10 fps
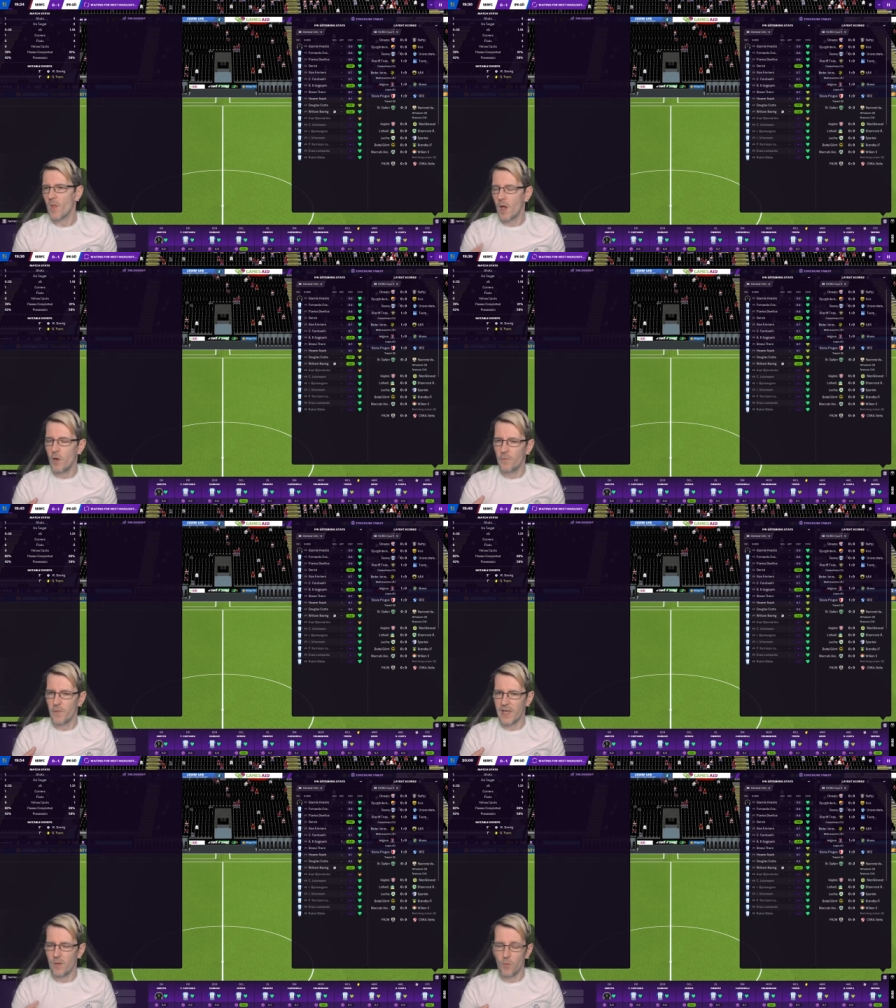
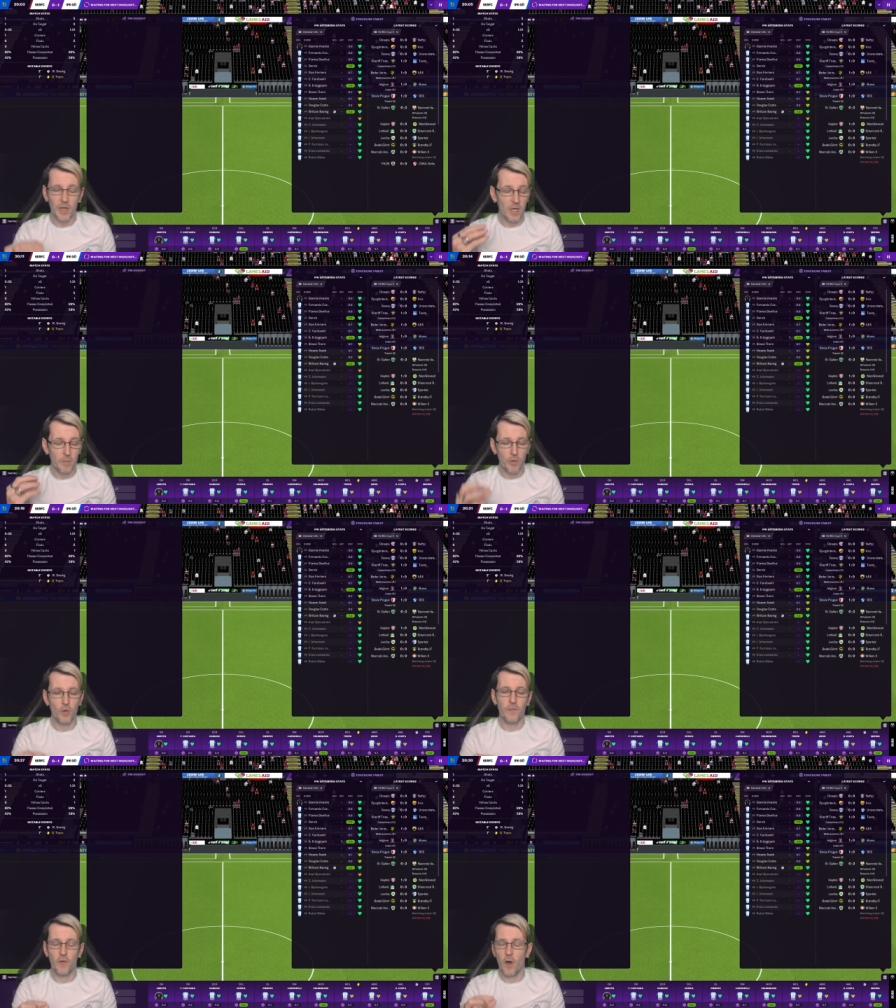hopefully we're going to
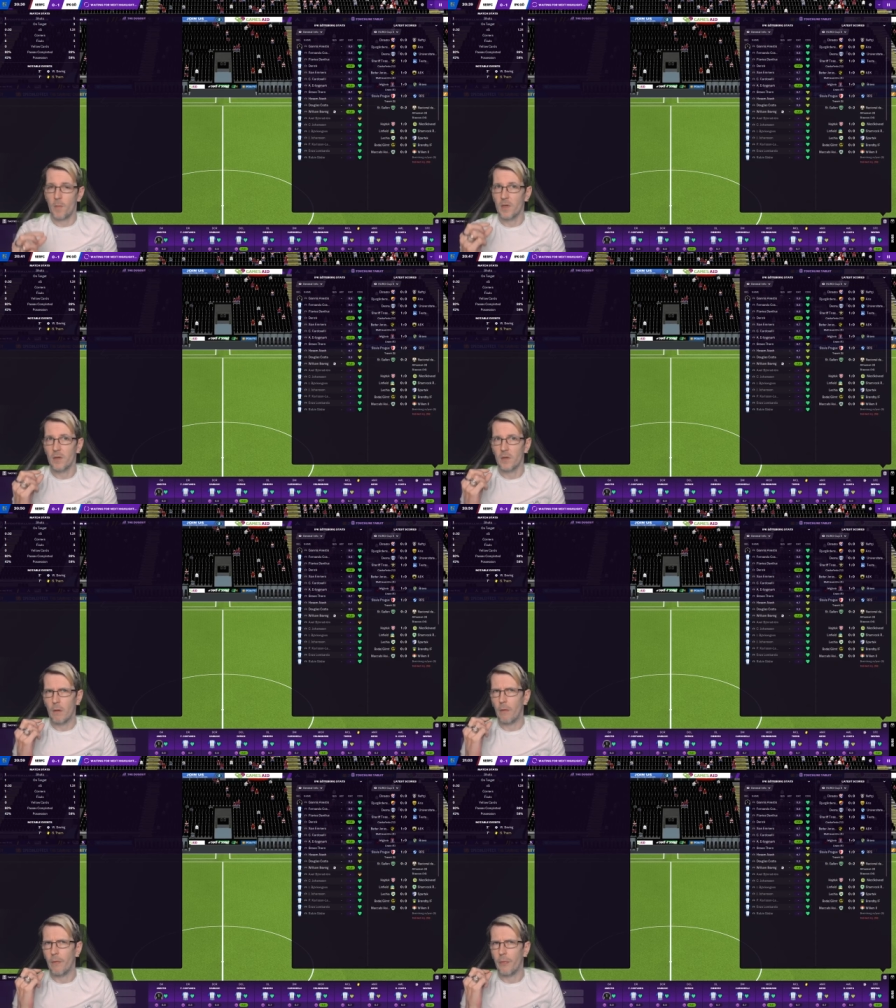move from
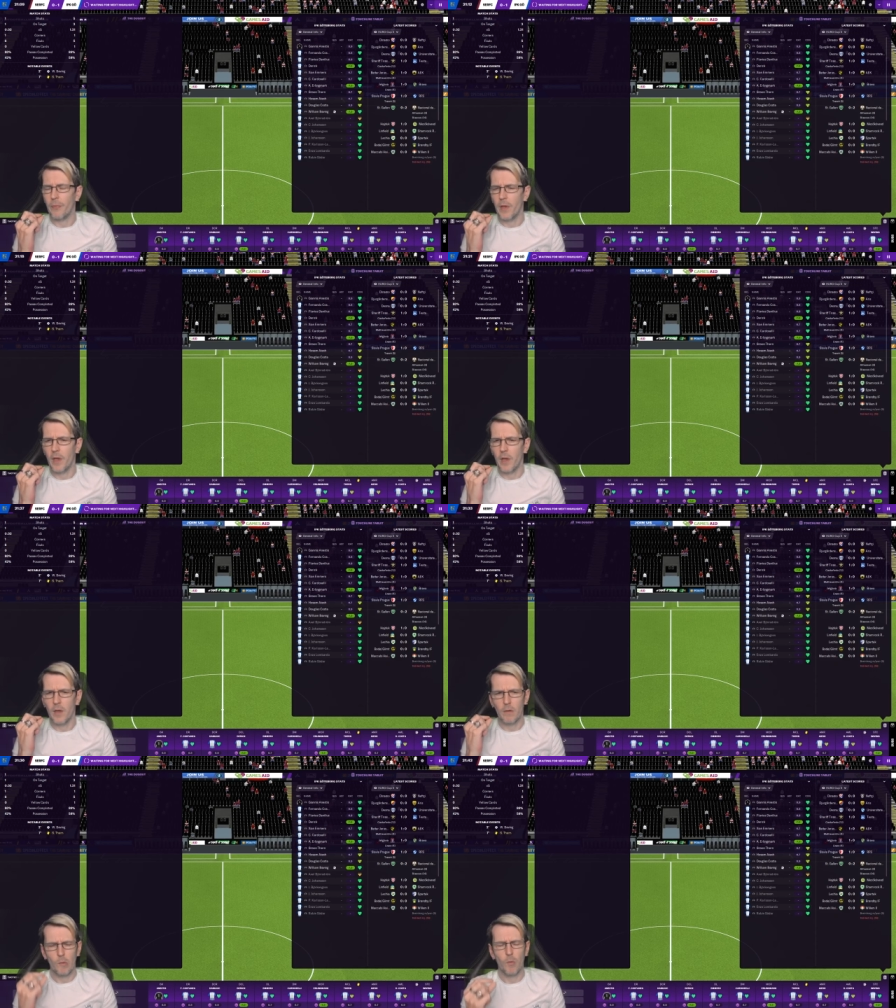the,
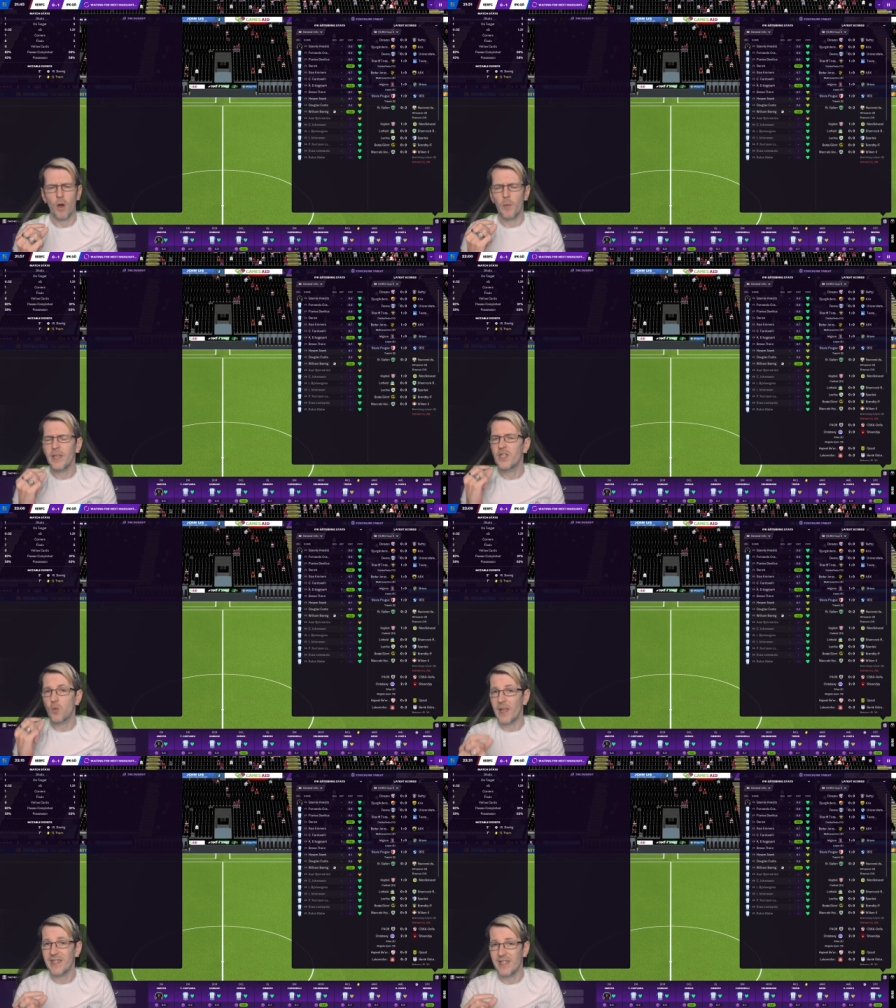what are we, 20th